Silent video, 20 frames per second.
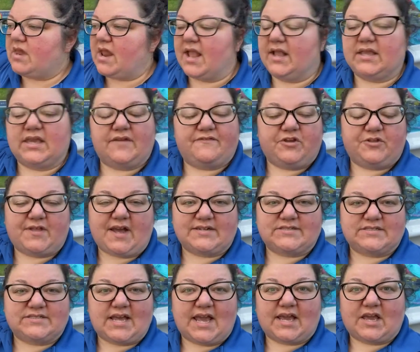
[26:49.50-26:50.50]
and give you
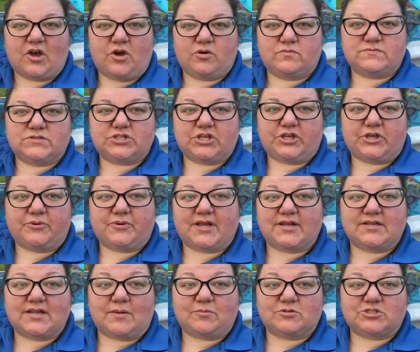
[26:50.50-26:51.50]
that to take home so you
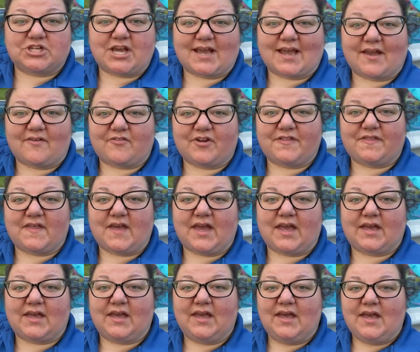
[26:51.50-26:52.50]
can double check
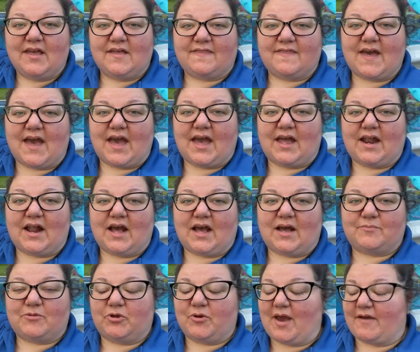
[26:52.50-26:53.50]
everything that
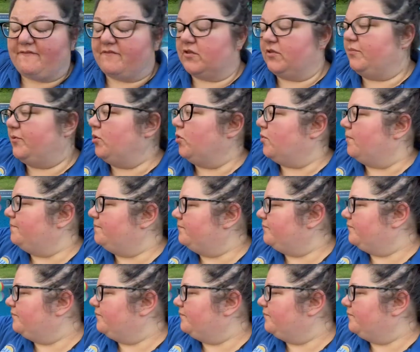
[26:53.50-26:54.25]
you have for the pool.